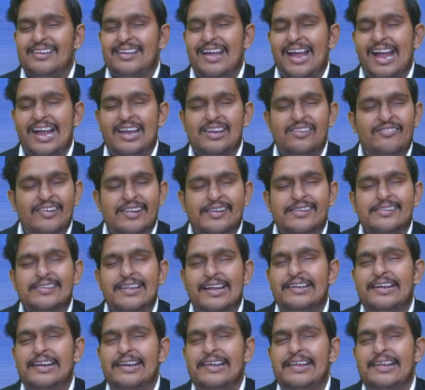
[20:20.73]
And we
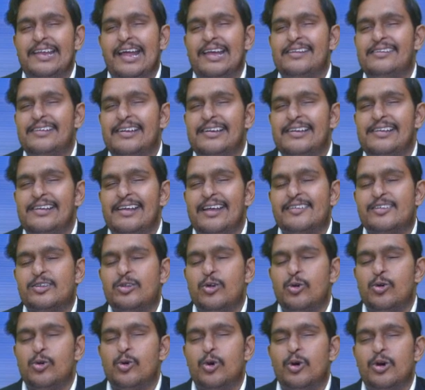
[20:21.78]
studied in ICDS
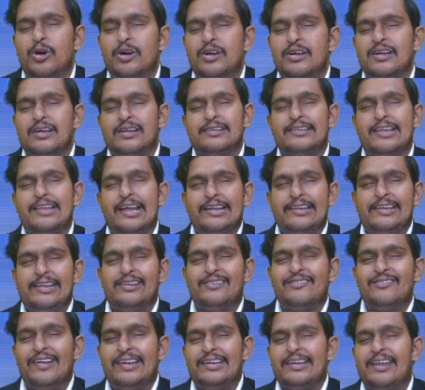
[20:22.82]
too that
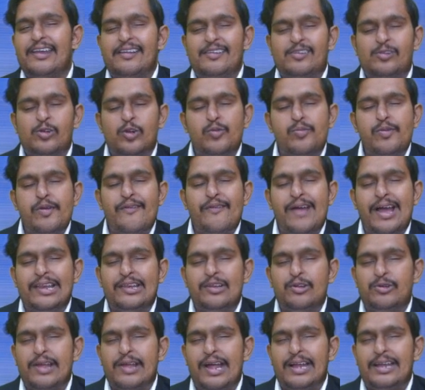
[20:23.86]
inventory should be
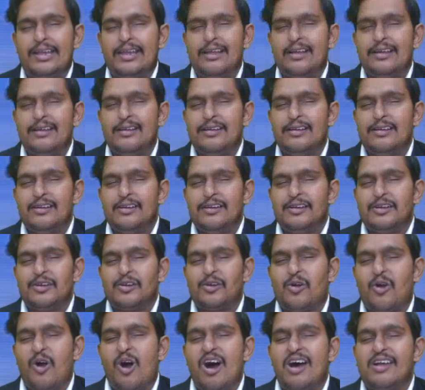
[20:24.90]
valued at
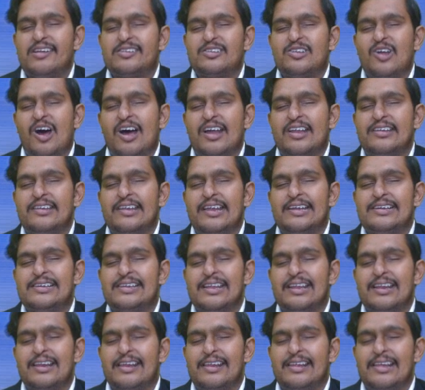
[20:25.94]
cost or net
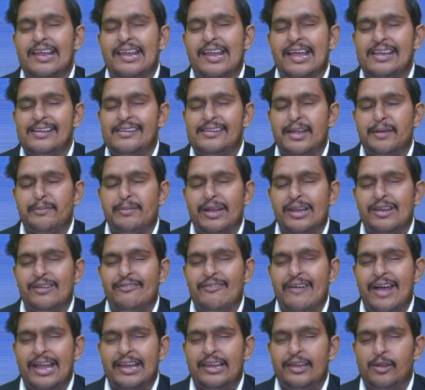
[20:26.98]
realizable
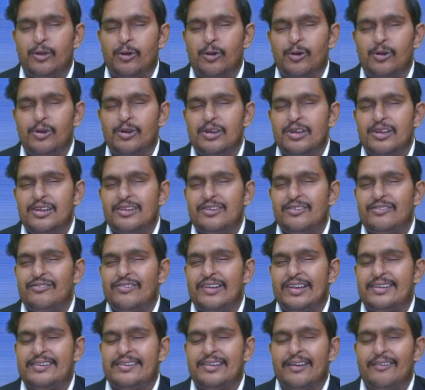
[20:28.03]
value,
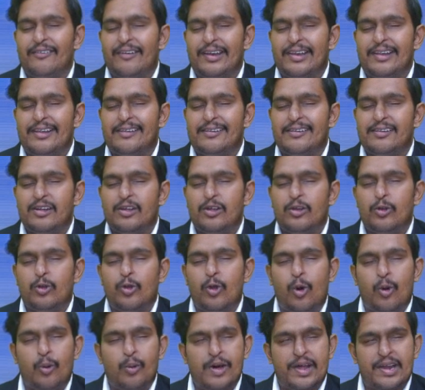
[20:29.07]
whichever is
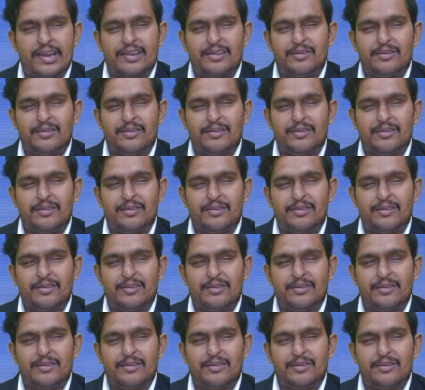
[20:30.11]
lower.